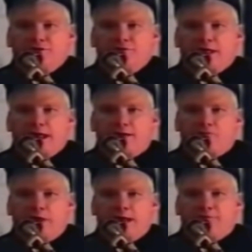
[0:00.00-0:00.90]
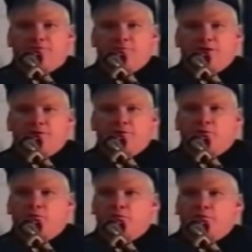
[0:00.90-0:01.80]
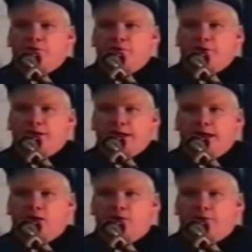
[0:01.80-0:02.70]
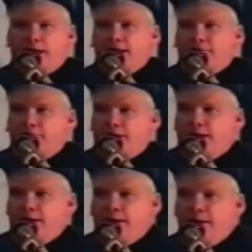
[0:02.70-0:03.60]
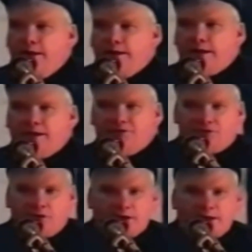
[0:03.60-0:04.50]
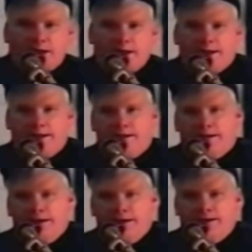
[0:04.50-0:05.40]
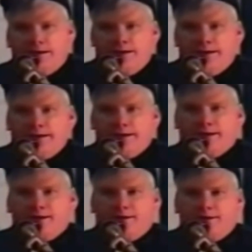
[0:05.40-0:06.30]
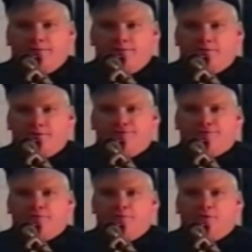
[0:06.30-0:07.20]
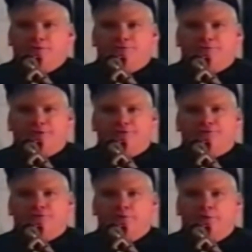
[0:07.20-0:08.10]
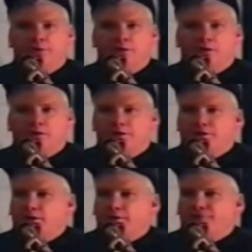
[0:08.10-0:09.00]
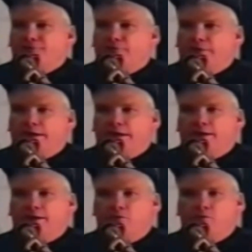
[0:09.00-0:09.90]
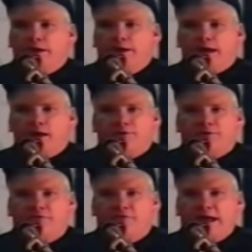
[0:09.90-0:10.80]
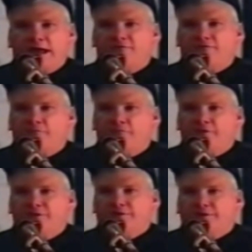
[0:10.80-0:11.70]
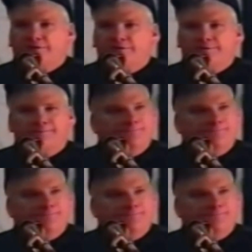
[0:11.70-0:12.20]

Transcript: and to do that, we have to be doing what we're doing now, gathering and talking. And of course, most of us are adults and can weed out fact from fiction.